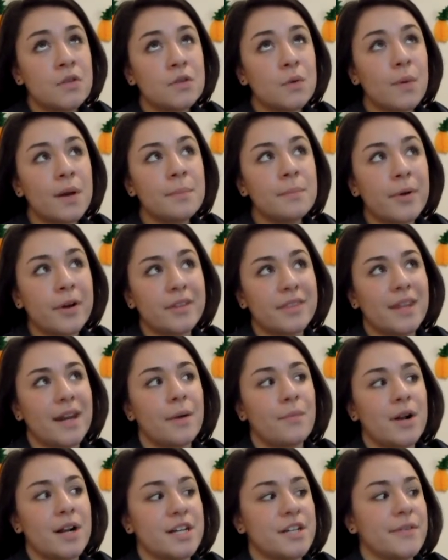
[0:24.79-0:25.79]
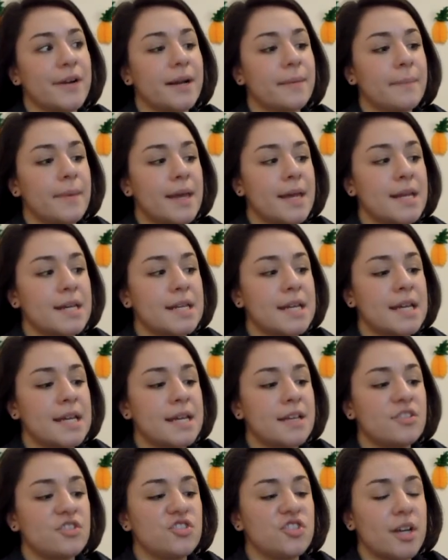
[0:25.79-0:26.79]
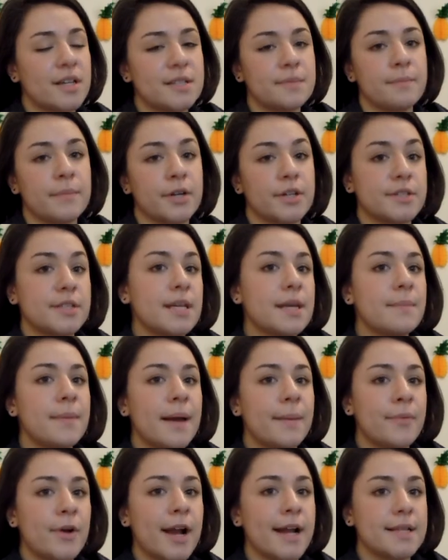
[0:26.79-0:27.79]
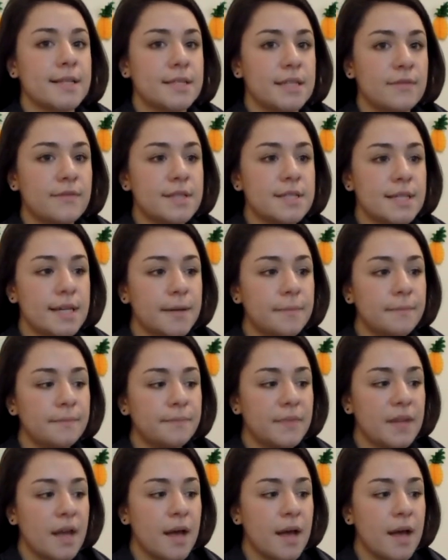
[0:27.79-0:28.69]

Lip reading: So one book that I wanted to recommend is Just Mercy by Brian Stevenson,